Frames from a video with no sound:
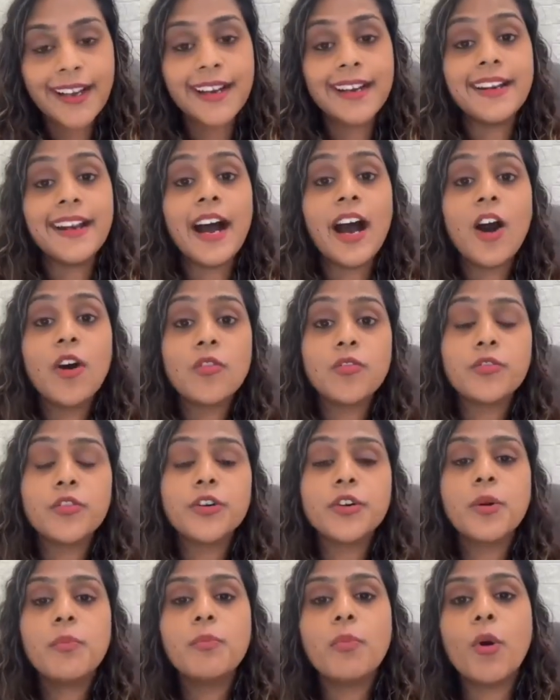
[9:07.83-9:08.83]
Now, for
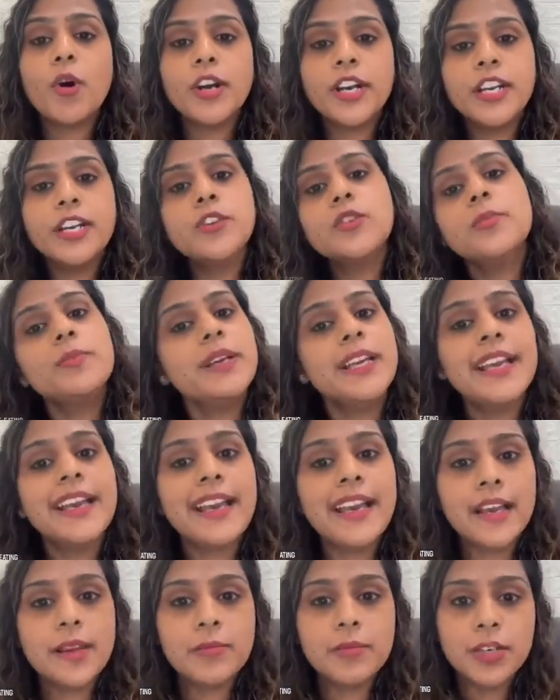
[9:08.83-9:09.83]
your body to be
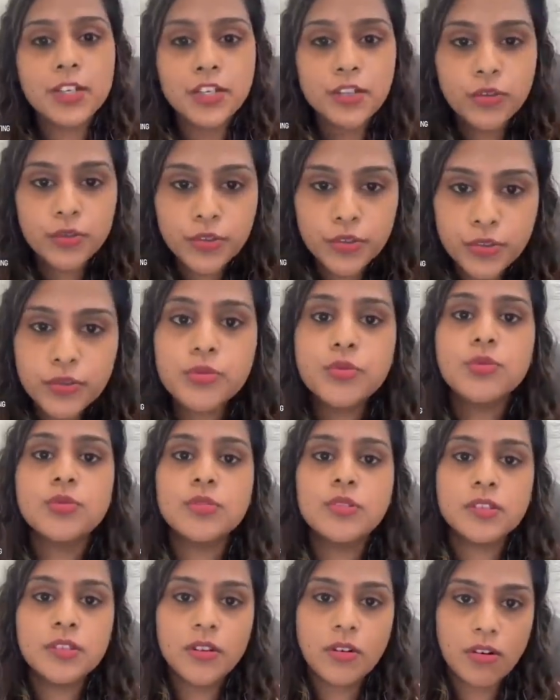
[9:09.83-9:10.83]
able to
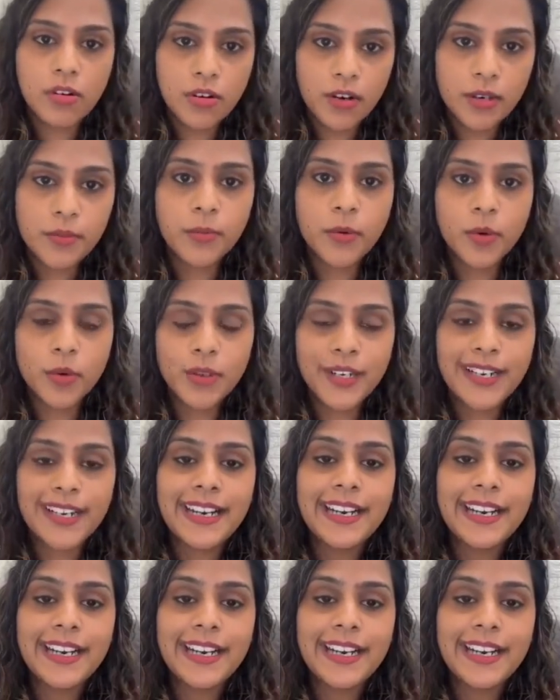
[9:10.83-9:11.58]
use the hormone,